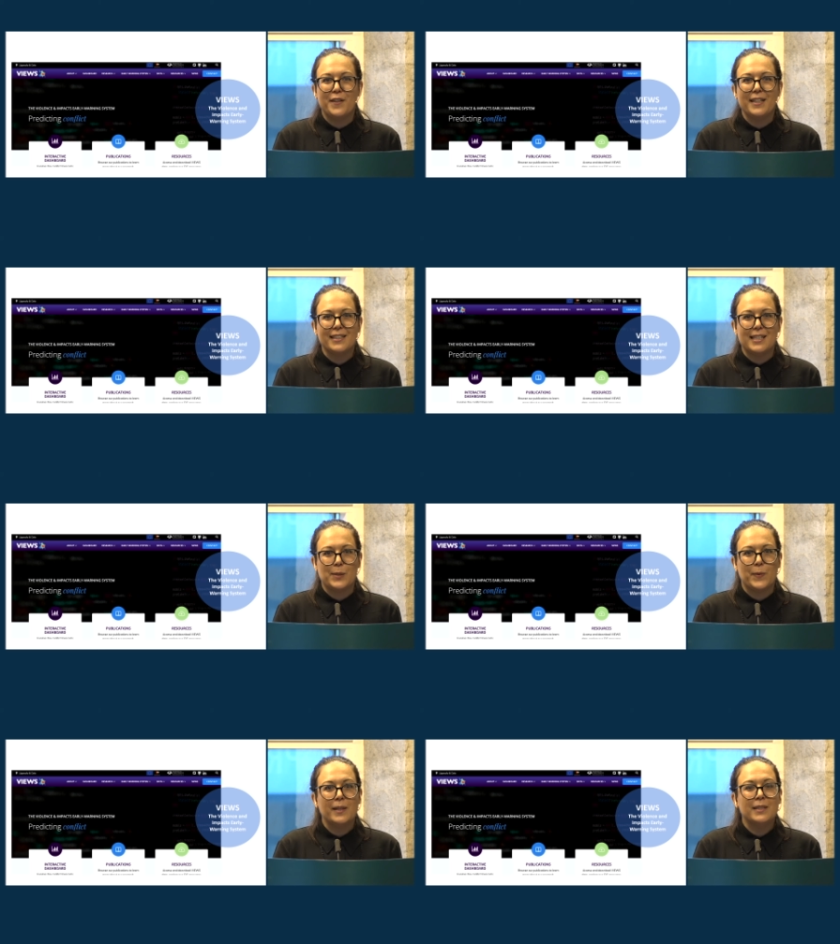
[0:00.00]
field
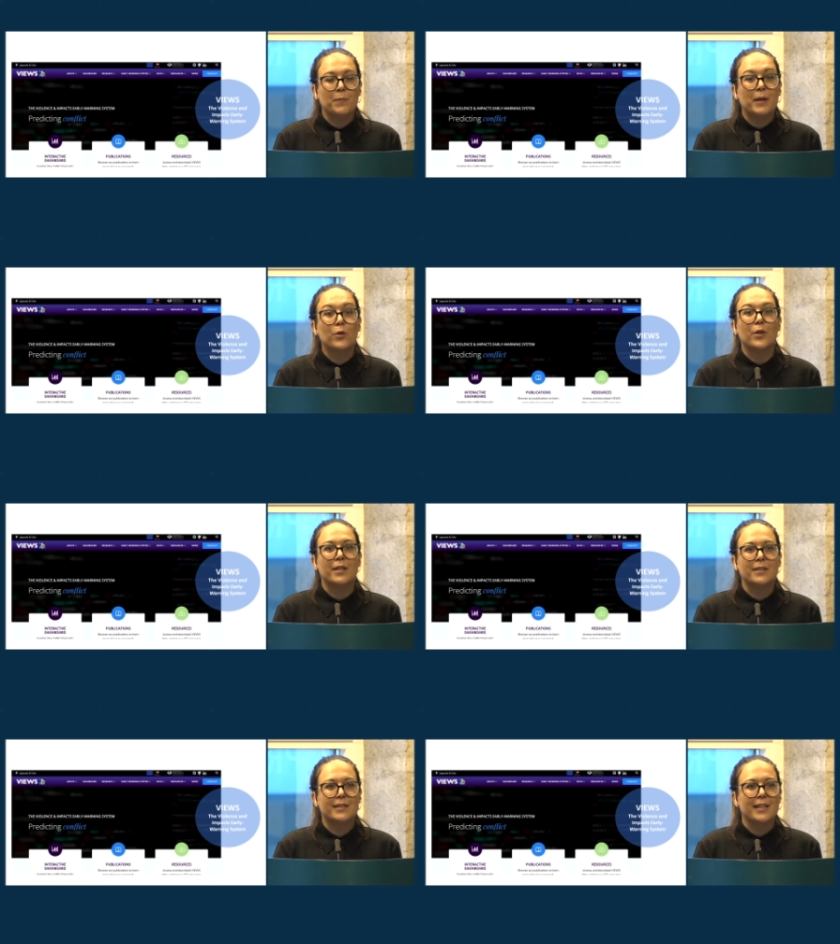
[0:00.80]
as well, and we
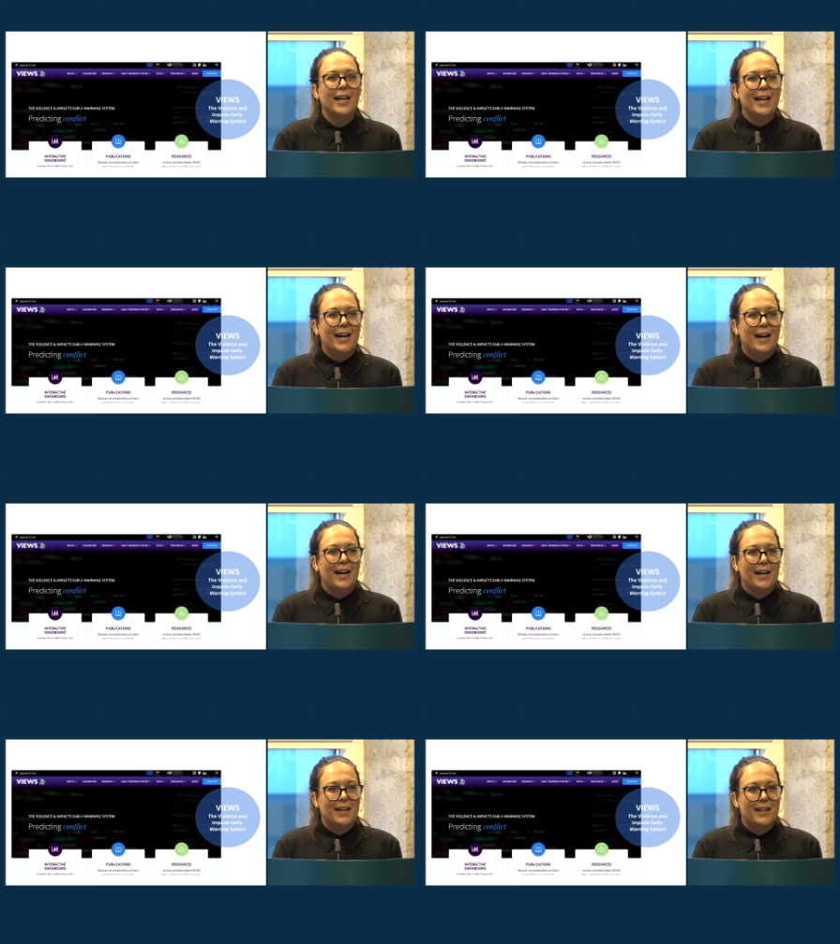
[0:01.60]
couldn't uh,
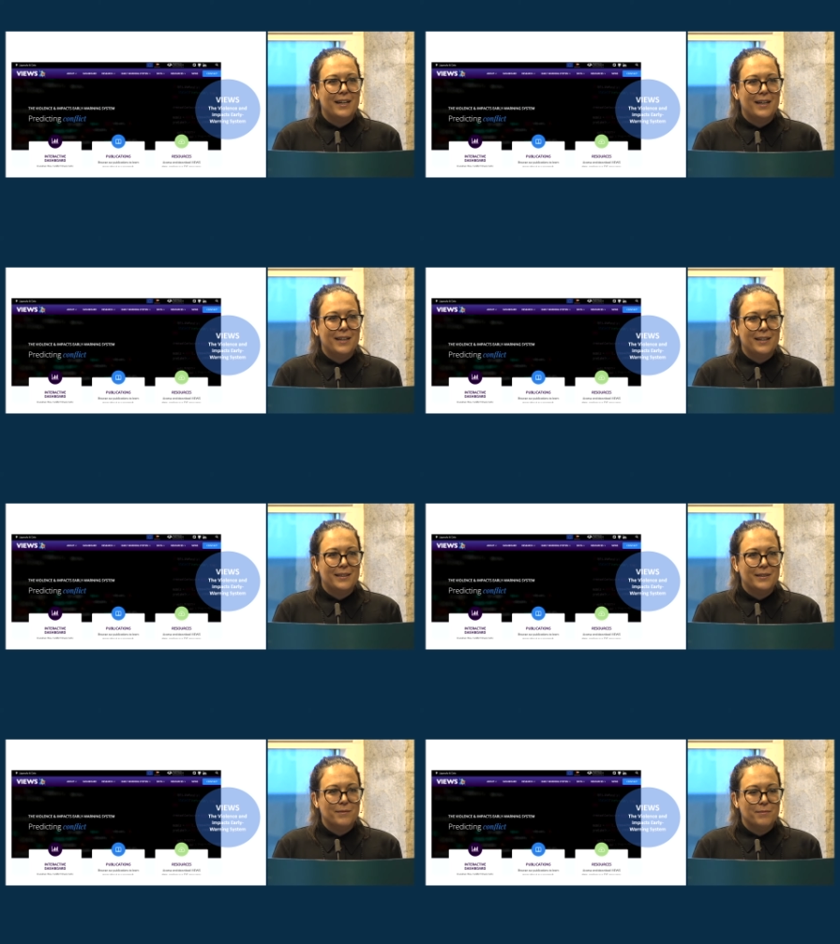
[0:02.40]

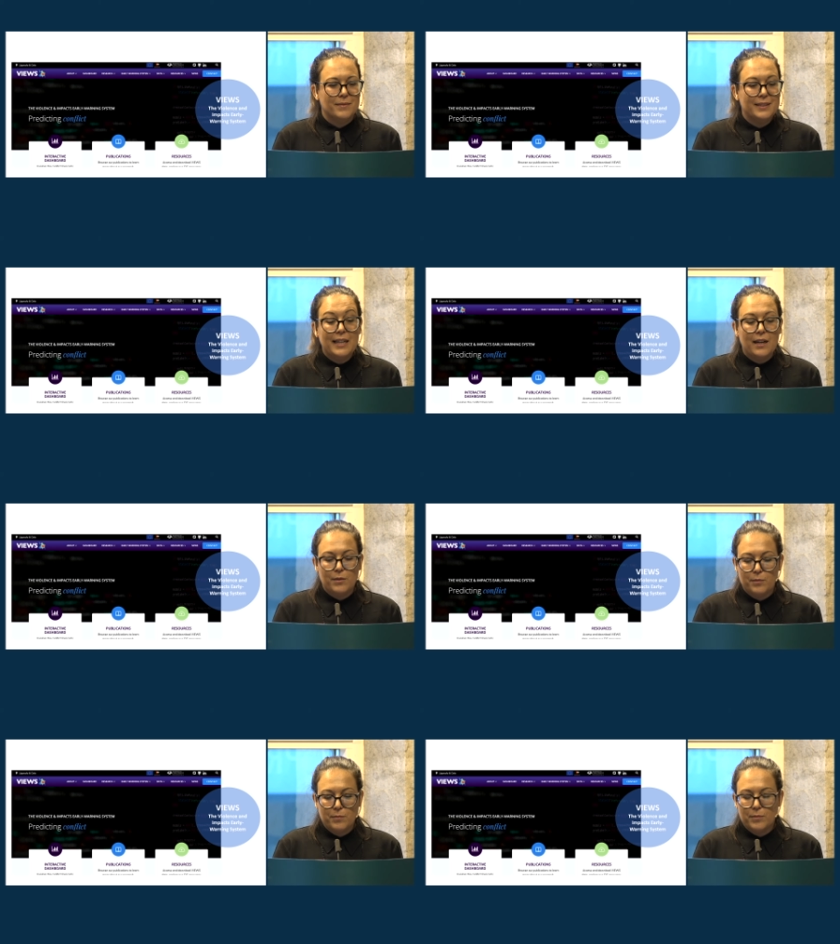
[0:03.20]
um, uh,